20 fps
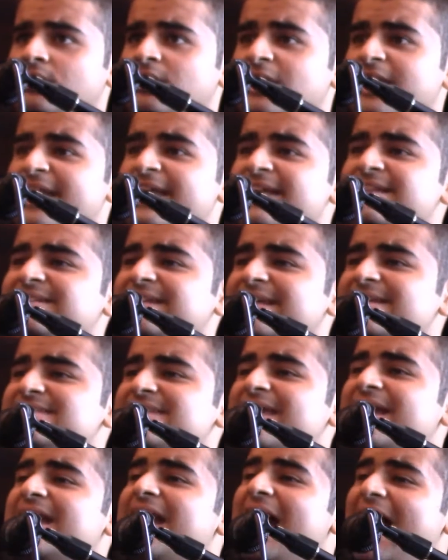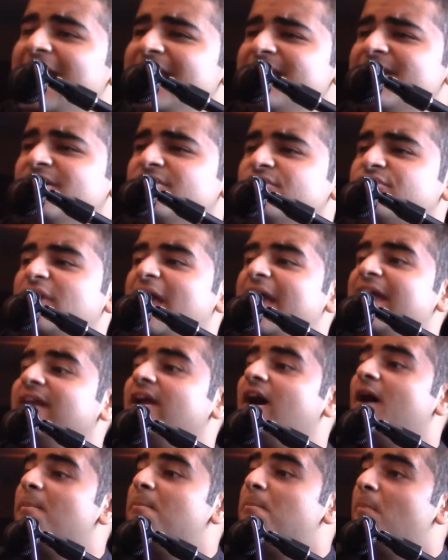It is a guidance and
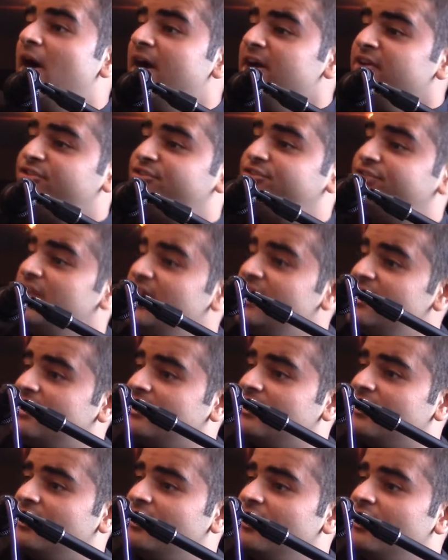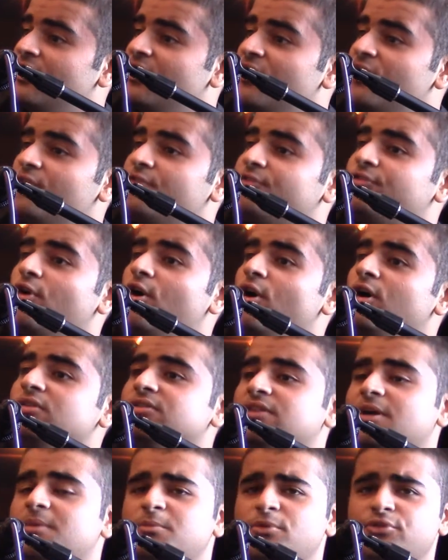a mercy
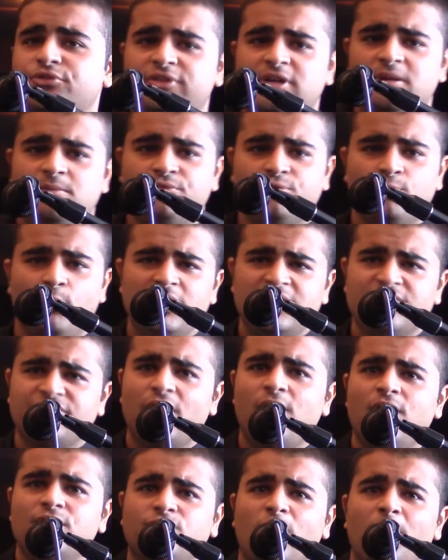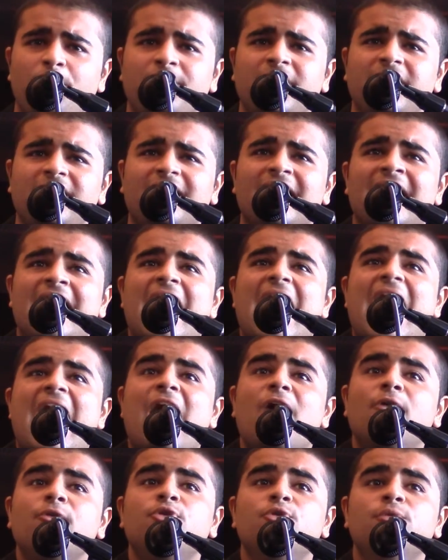for the Muslims. What is our topic?
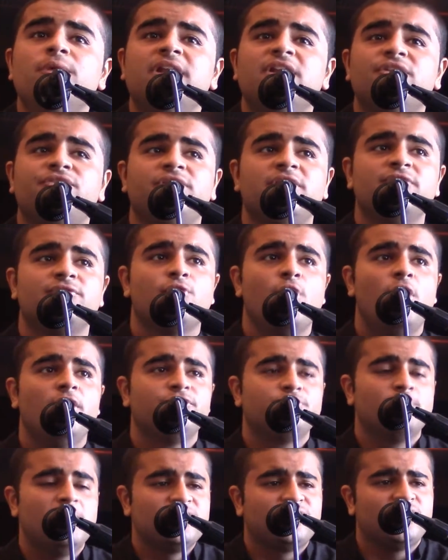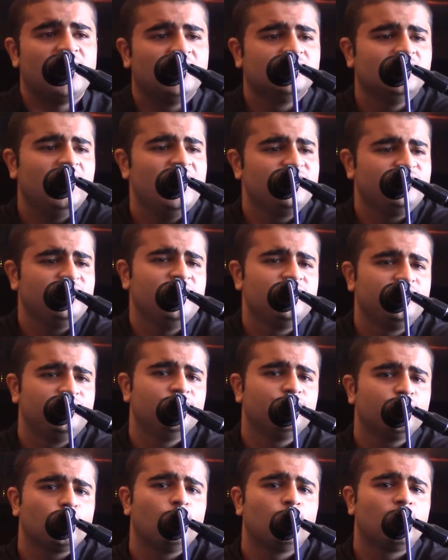How do we receive God's mercy? Allah says
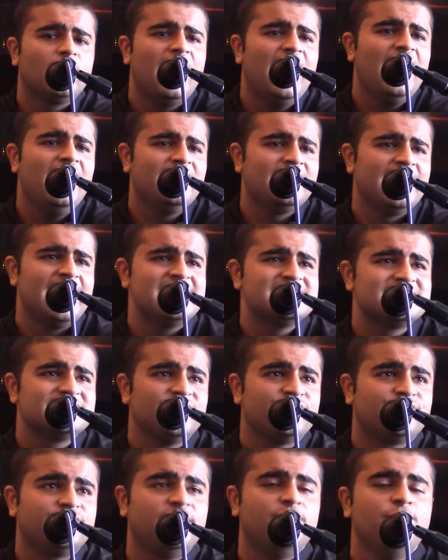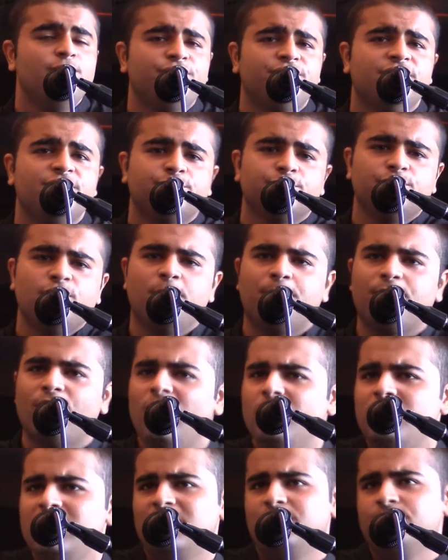this Quran has the solution to your
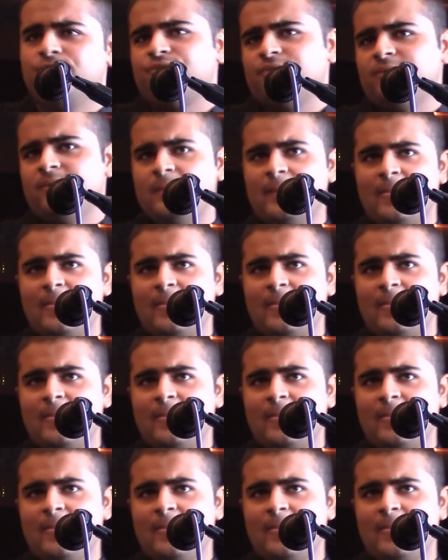problems.